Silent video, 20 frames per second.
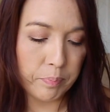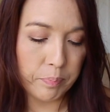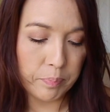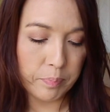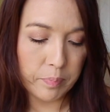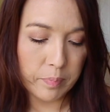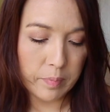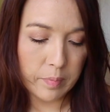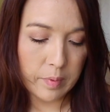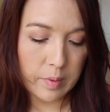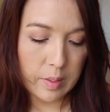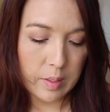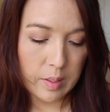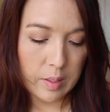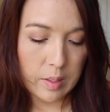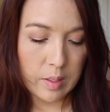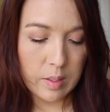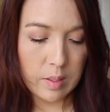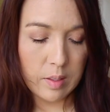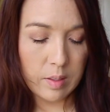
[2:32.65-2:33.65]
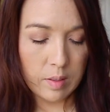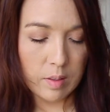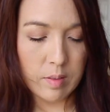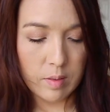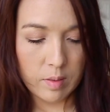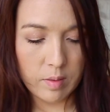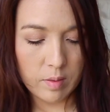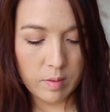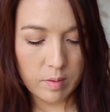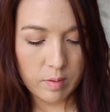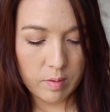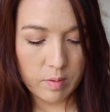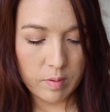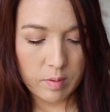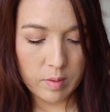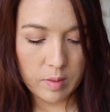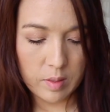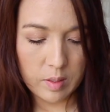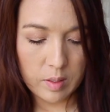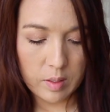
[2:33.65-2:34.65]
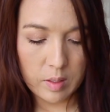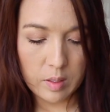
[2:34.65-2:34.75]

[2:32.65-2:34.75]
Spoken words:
(no one is talking)